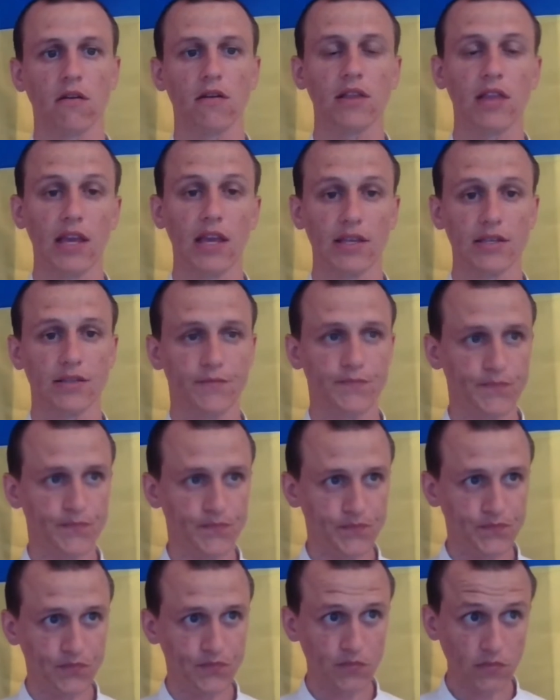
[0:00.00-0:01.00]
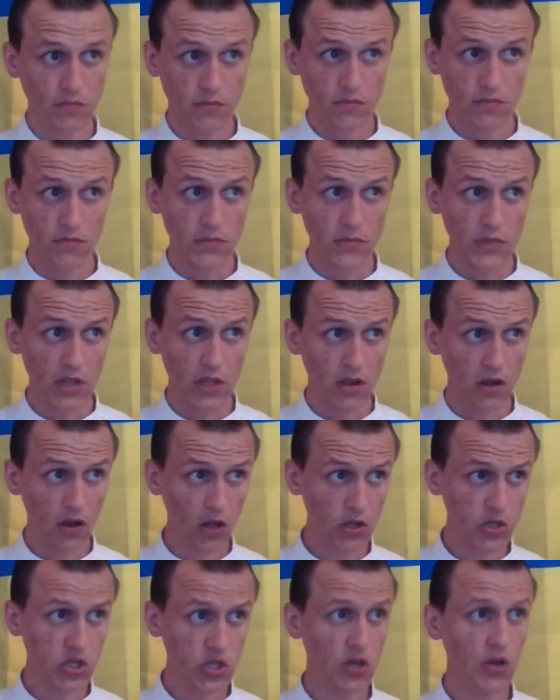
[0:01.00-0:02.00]
class.
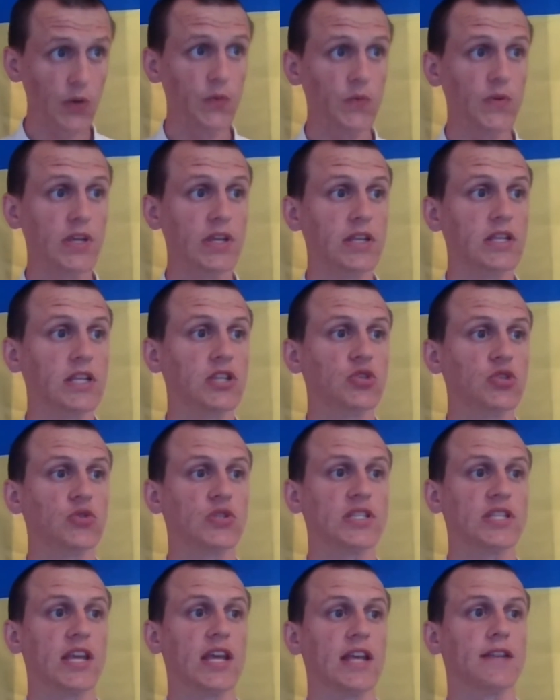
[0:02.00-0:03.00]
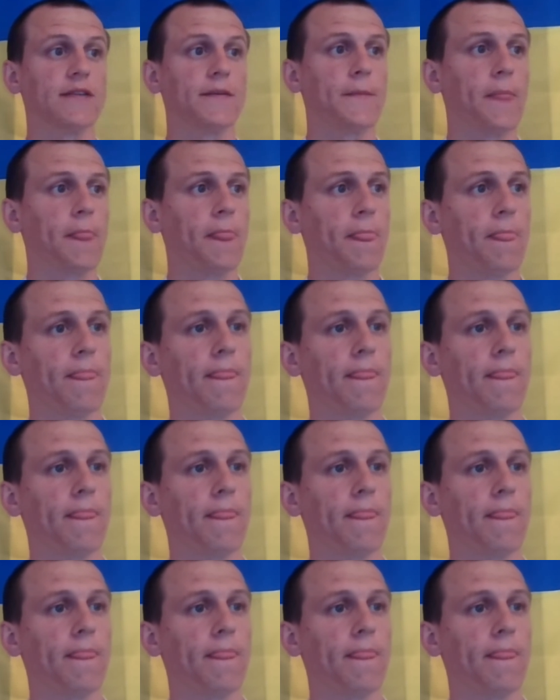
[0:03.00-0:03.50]
Also, we need to set